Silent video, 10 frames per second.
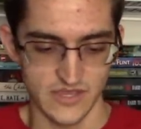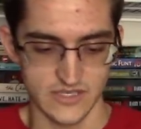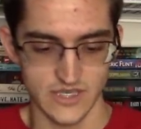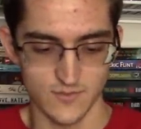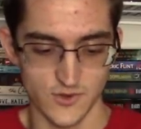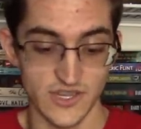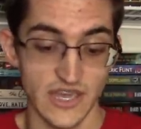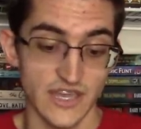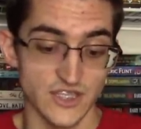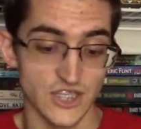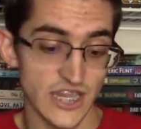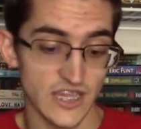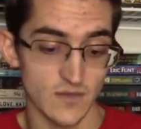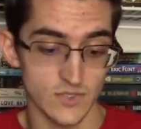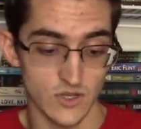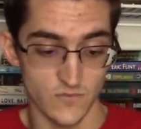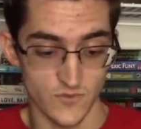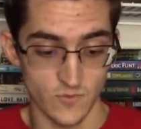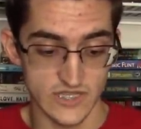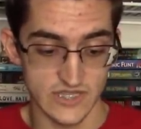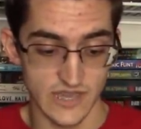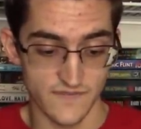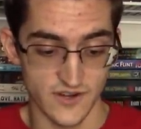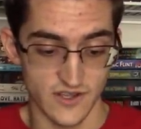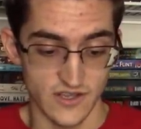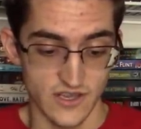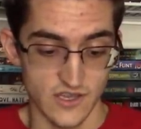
Summary. Jake comes home from West Africa.